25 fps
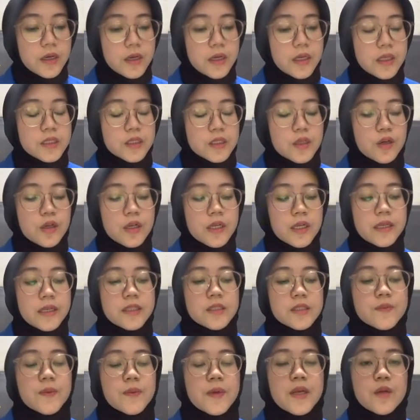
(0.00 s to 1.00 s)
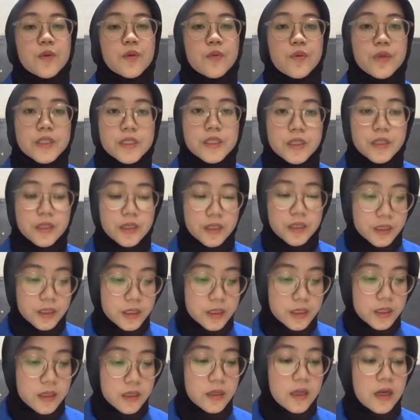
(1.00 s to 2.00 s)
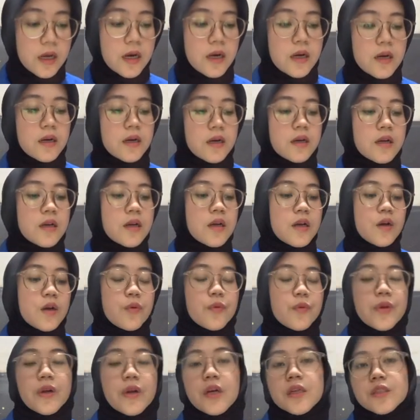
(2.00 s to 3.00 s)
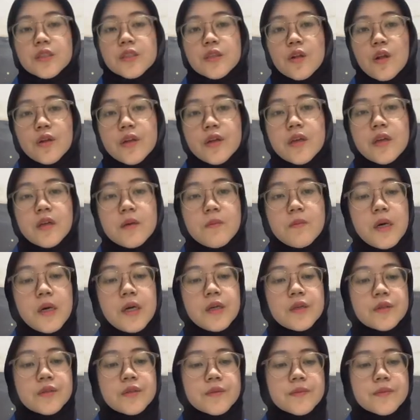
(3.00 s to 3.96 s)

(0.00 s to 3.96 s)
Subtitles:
It's only explain which girl we are talking about.